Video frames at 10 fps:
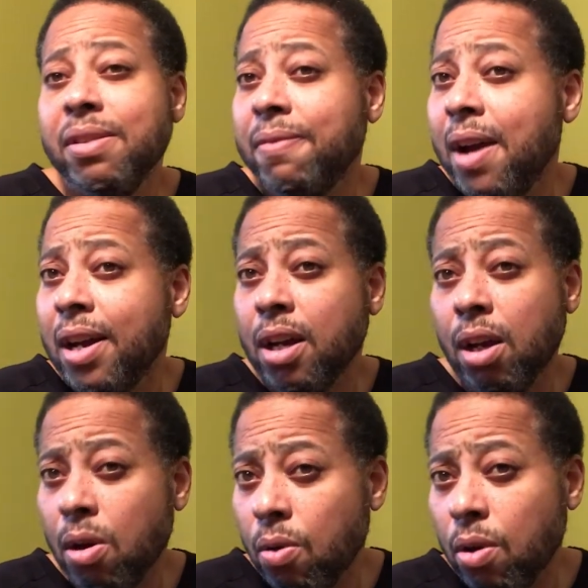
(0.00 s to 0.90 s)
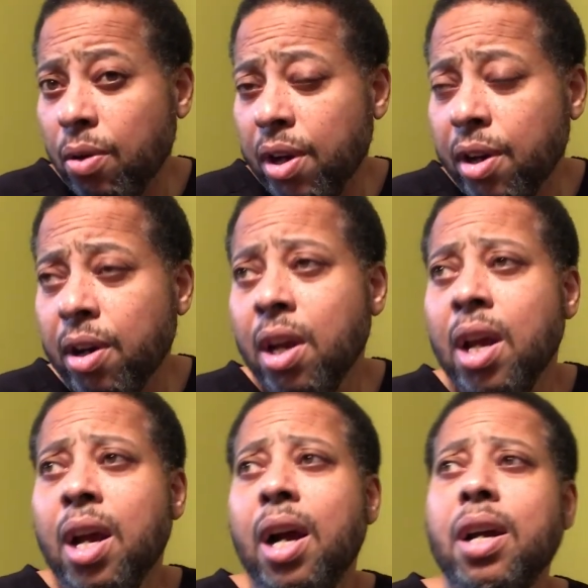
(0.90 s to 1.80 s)
Fine Cologne on here.
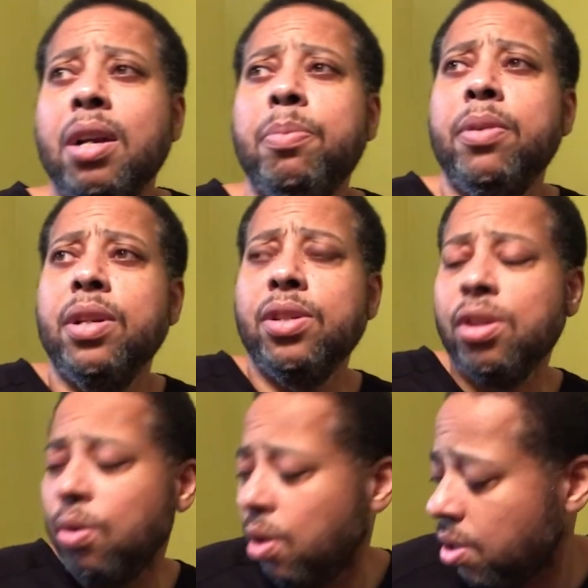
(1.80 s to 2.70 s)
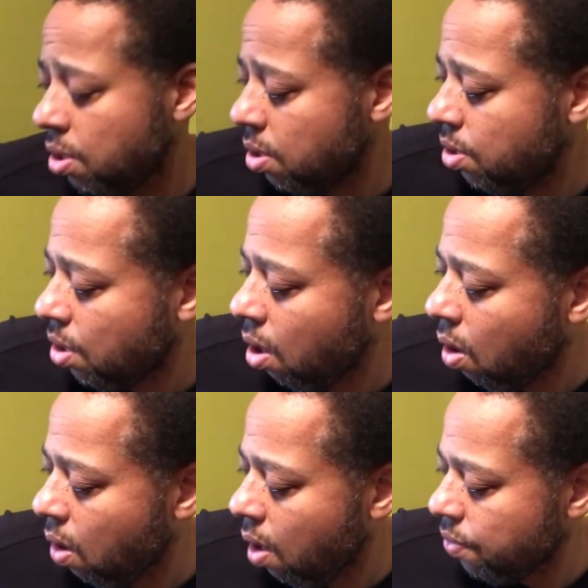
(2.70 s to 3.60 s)
I could have put George
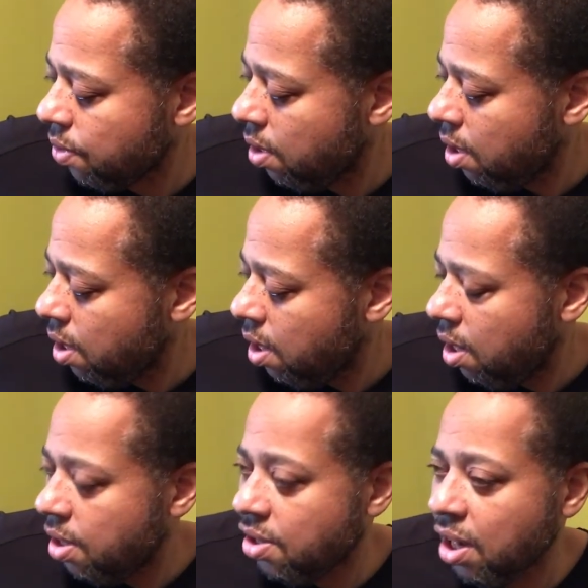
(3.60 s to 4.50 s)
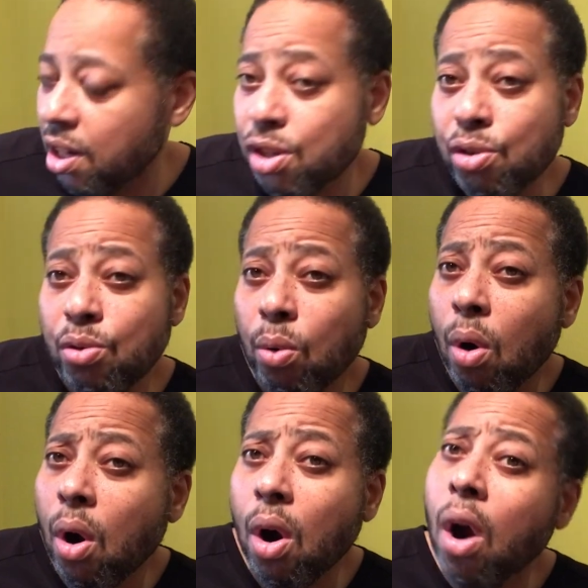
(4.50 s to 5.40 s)
Zaharoff's Signature
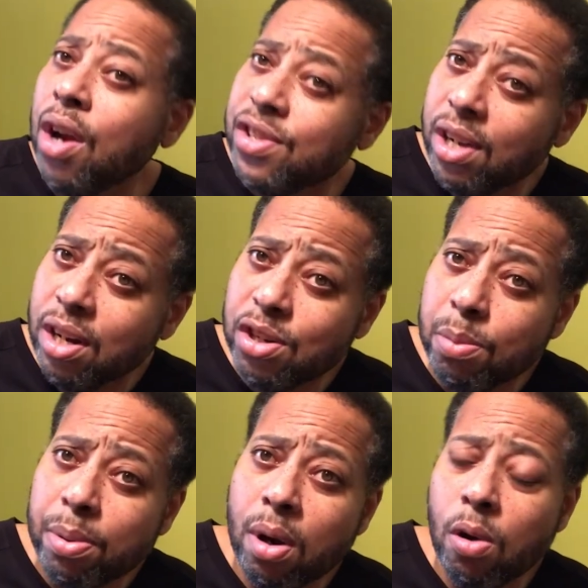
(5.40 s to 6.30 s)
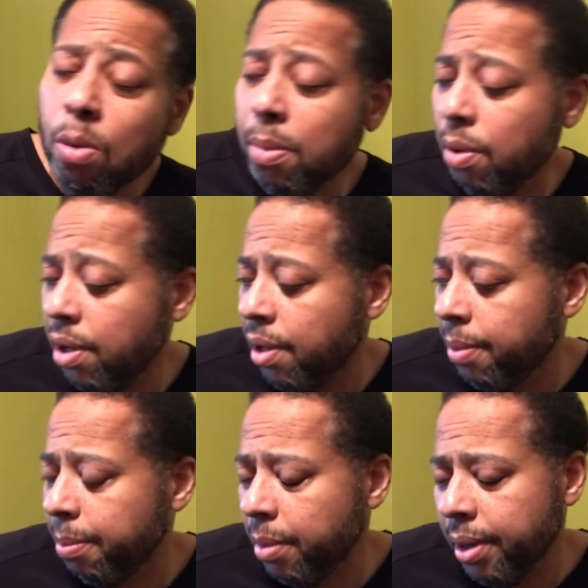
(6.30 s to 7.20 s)
Noir, our Signature Pour Homme on here,
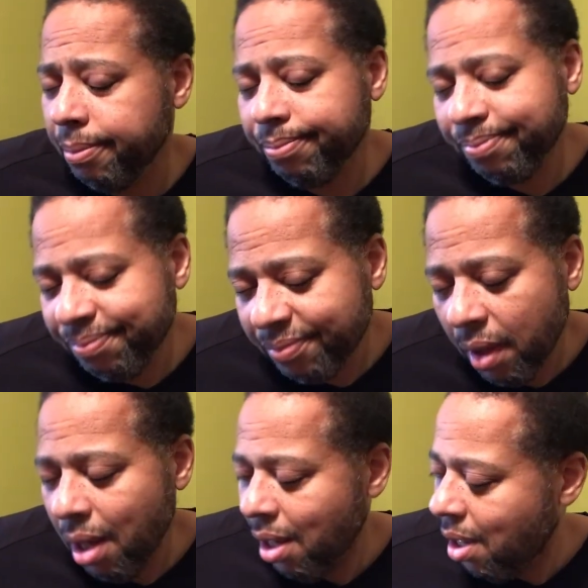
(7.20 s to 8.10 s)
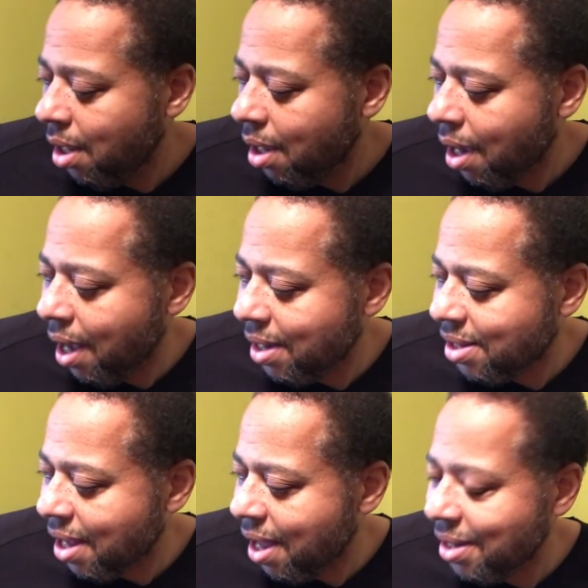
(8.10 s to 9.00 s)
but I
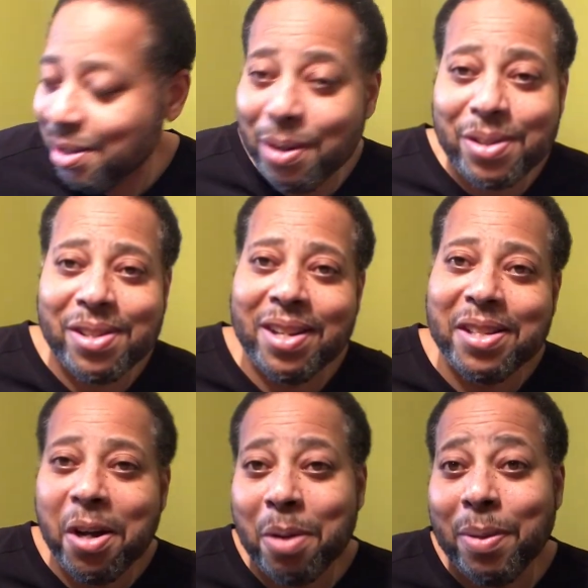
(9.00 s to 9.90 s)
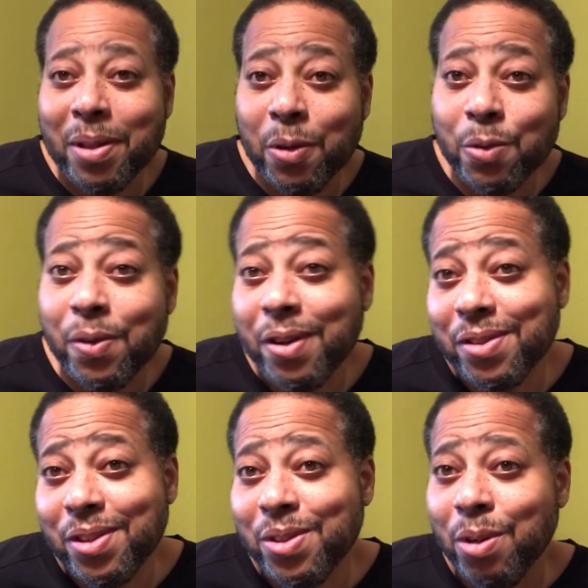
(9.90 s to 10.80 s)
decided, you know, since I talk about those
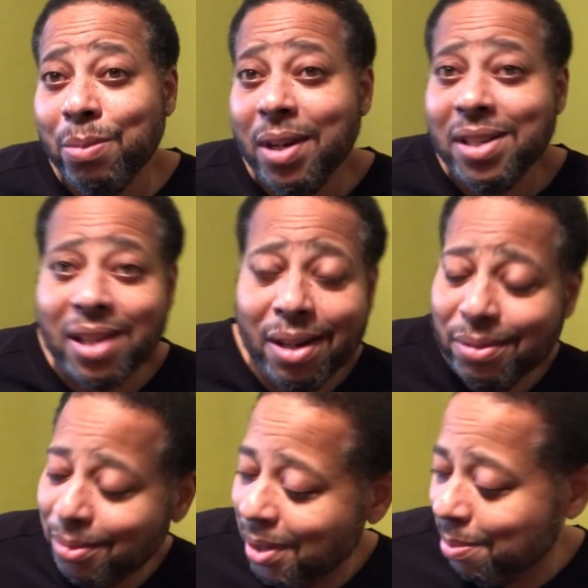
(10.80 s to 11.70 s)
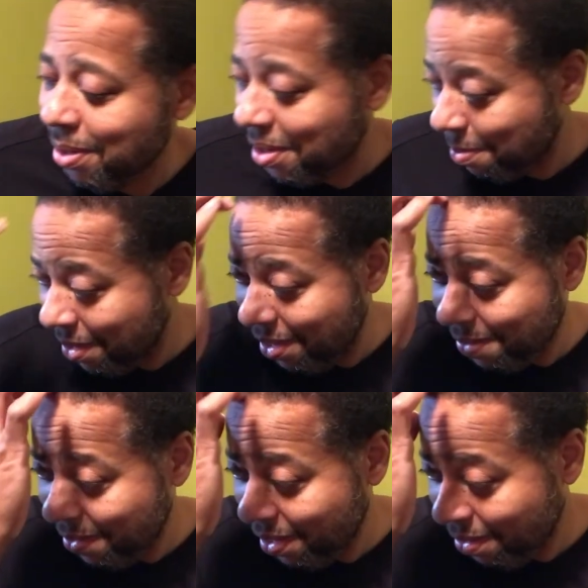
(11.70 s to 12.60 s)
fragrances so much, I wouldn't put them in this
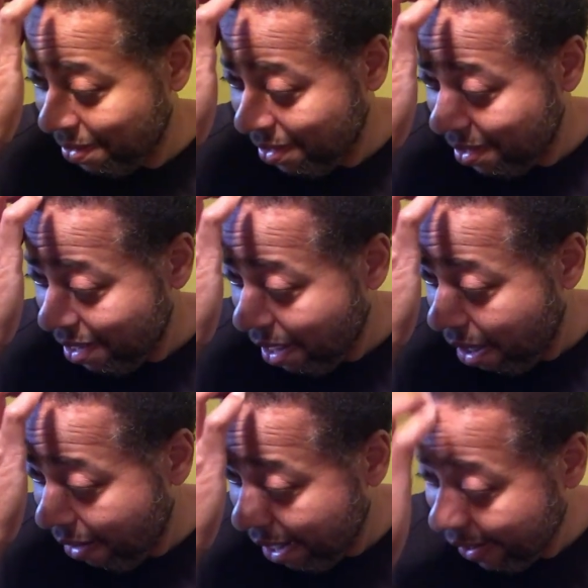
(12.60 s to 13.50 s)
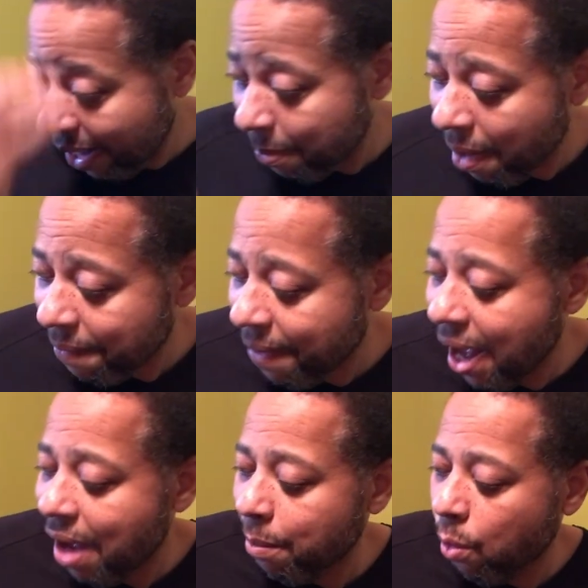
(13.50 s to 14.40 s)
video. All right, I got about
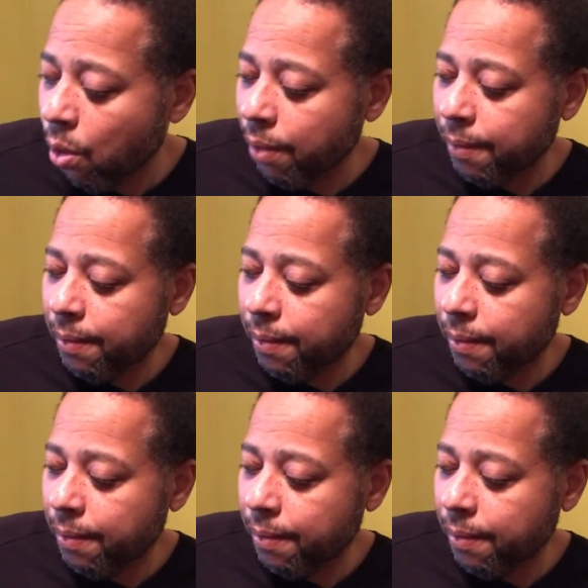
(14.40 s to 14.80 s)
five more.